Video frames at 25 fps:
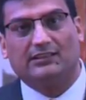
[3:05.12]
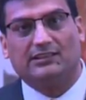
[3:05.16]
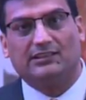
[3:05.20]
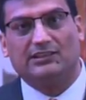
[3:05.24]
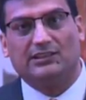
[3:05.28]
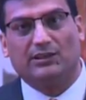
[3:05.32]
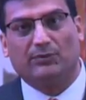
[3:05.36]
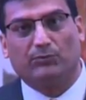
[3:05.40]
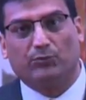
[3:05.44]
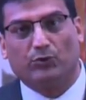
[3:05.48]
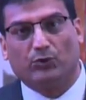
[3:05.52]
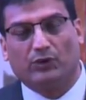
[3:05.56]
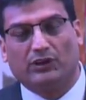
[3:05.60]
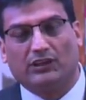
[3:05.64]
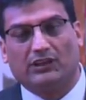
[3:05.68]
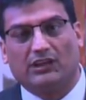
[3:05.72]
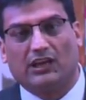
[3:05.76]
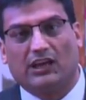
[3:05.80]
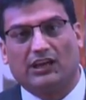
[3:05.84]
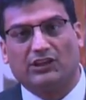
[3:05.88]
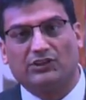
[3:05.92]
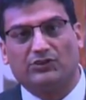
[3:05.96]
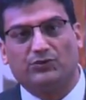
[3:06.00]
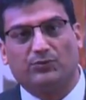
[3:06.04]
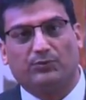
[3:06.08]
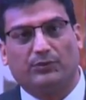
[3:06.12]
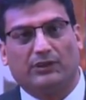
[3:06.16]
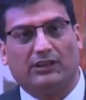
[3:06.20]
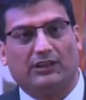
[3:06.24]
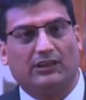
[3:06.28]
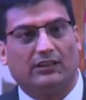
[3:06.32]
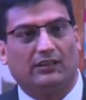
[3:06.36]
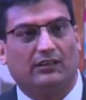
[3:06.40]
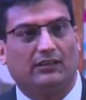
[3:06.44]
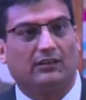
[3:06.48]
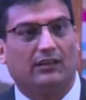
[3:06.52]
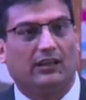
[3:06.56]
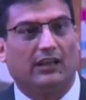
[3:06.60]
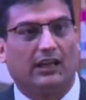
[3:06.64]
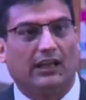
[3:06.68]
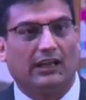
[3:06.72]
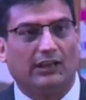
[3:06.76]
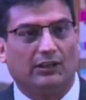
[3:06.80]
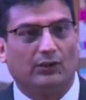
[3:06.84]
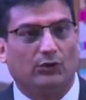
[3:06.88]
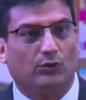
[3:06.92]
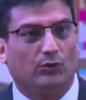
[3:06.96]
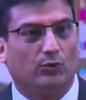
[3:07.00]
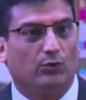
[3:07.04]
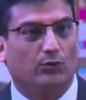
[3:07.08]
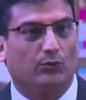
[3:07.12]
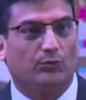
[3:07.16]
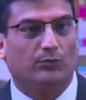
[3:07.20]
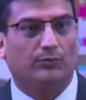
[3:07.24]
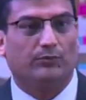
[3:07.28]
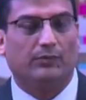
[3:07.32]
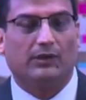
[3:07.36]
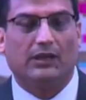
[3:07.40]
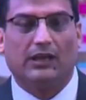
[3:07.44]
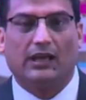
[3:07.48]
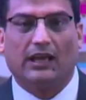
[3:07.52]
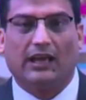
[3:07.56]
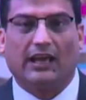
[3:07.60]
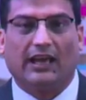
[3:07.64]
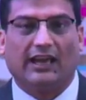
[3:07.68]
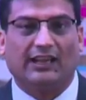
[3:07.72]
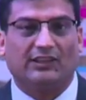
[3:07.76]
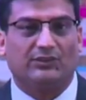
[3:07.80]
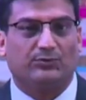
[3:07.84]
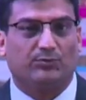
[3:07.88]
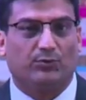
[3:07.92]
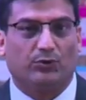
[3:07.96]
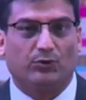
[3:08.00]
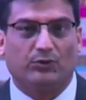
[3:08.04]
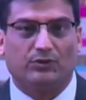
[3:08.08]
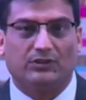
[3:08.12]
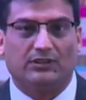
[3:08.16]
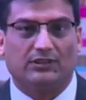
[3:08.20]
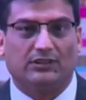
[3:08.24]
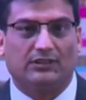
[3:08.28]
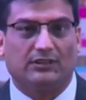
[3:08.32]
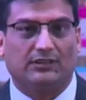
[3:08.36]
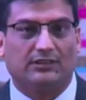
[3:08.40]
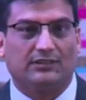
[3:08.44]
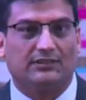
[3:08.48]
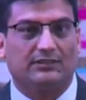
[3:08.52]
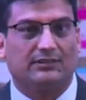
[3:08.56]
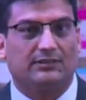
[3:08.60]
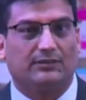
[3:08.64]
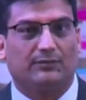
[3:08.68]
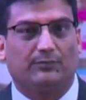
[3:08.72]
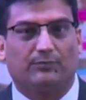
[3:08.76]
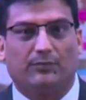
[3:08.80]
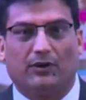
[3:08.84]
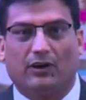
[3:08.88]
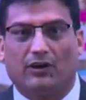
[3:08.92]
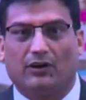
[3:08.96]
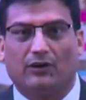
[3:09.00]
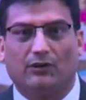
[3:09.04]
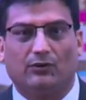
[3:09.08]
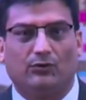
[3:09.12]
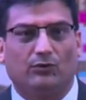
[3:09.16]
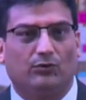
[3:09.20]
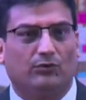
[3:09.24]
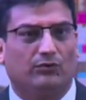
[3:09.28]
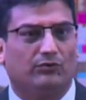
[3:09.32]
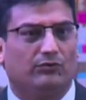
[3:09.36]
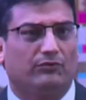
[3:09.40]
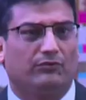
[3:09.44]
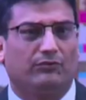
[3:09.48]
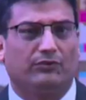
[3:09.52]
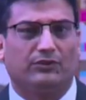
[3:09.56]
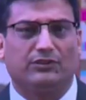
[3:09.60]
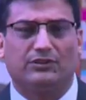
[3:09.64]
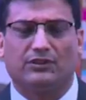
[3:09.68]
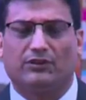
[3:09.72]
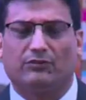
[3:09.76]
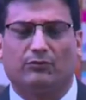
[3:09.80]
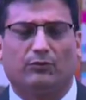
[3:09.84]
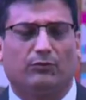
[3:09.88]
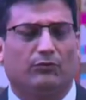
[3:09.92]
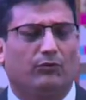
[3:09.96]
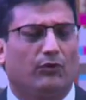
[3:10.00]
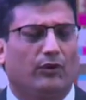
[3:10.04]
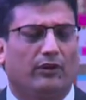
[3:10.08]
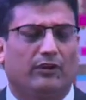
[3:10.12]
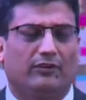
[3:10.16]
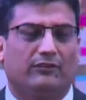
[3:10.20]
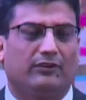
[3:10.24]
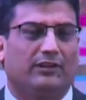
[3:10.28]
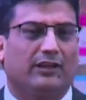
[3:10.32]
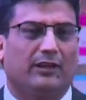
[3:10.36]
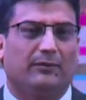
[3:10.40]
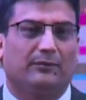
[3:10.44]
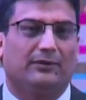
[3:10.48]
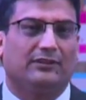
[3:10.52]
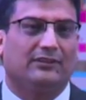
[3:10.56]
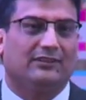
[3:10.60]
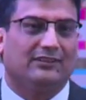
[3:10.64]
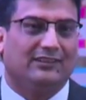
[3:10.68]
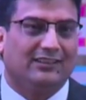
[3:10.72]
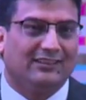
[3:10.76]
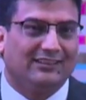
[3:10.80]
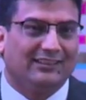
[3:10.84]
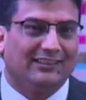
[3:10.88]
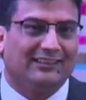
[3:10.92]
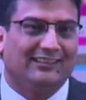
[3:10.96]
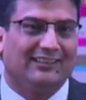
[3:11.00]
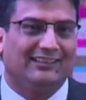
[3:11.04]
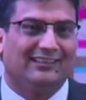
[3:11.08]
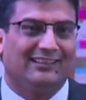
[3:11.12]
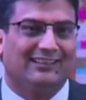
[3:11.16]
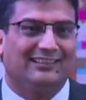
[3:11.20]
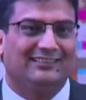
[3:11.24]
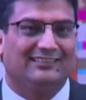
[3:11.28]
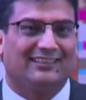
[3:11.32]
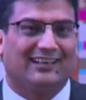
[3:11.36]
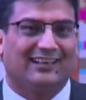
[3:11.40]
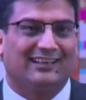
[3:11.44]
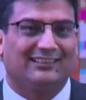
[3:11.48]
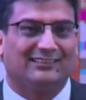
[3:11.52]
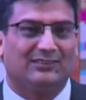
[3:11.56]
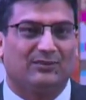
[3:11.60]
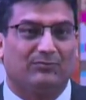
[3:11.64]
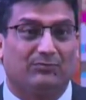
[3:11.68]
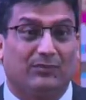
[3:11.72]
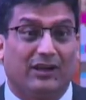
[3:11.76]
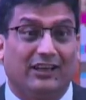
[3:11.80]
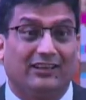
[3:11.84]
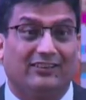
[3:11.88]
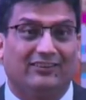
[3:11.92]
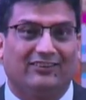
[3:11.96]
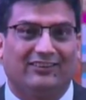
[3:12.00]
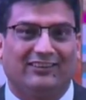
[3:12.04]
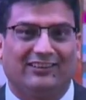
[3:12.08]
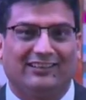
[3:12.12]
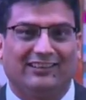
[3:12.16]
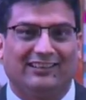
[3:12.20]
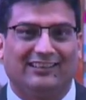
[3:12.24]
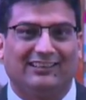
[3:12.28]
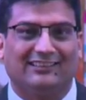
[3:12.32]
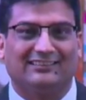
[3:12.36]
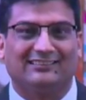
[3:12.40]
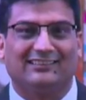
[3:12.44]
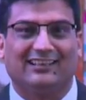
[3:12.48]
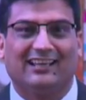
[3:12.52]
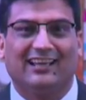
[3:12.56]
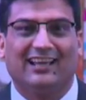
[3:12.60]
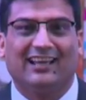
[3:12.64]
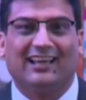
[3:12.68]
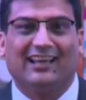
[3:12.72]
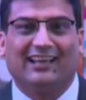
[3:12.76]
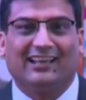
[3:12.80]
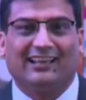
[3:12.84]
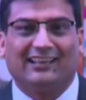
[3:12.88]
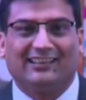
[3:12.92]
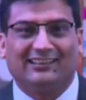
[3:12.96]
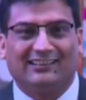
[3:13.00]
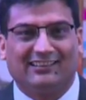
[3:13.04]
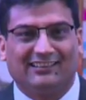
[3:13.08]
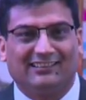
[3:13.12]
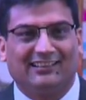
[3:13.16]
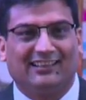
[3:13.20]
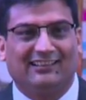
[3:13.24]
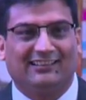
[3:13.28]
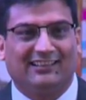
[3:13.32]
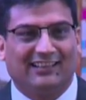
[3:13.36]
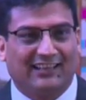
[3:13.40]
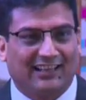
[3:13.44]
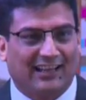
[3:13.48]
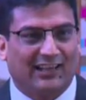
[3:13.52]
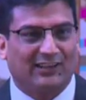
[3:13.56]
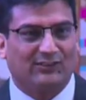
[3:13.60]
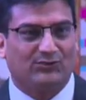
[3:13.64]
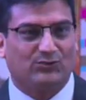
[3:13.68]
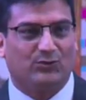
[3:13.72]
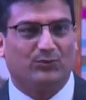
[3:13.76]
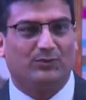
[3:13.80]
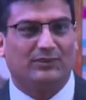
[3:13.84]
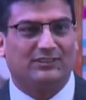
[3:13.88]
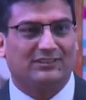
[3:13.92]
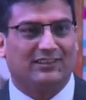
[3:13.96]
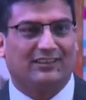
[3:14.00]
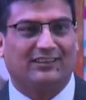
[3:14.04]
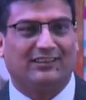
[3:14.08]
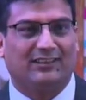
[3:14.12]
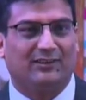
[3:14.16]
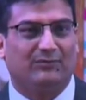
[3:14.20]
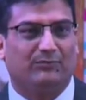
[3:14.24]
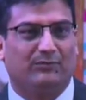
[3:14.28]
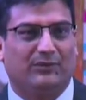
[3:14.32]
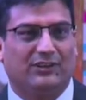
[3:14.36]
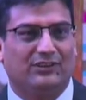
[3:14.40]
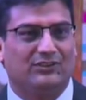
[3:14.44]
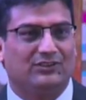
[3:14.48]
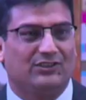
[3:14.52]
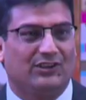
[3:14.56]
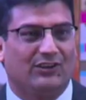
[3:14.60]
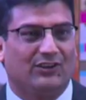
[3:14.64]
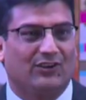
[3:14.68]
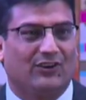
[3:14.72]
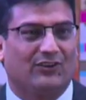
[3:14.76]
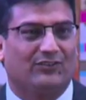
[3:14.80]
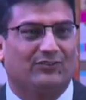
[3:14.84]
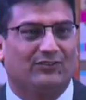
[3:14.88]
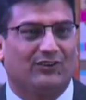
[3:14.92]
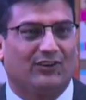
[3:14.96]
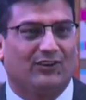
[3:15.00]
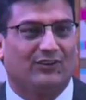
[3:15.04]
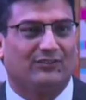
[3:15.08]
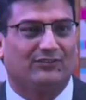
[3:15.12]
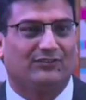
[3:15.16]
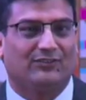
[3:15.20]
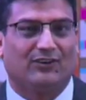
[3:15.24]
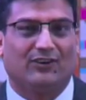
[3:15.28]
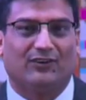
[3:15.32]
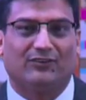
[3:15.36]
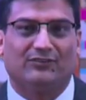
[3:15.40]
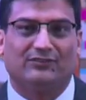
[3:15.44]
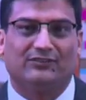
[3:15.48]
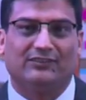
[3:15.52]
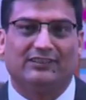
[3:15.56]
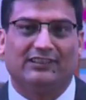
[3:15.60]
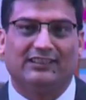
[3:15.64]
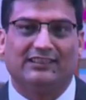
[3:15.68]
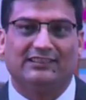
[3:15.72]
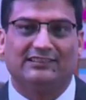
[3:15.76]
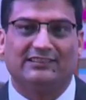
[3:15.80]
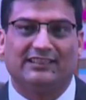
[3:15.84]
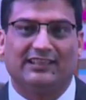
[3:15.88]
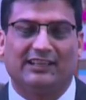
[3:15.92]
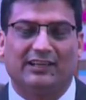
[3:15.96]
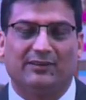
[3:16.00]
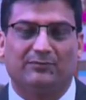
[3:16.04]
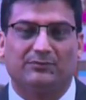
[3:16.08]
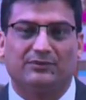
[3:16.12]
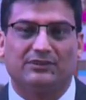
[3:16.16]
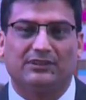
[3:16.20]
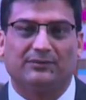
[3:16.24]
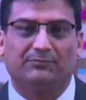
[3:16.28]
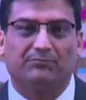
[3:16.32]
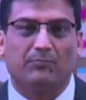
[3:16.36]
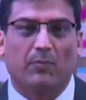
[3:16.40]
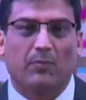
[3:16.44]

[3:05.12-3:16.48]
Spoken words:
Jammu and Kashmir, handloom, exporters, powerloom, fisher, whatever. I mean, these are some minorities. There has to be certain mention of these names.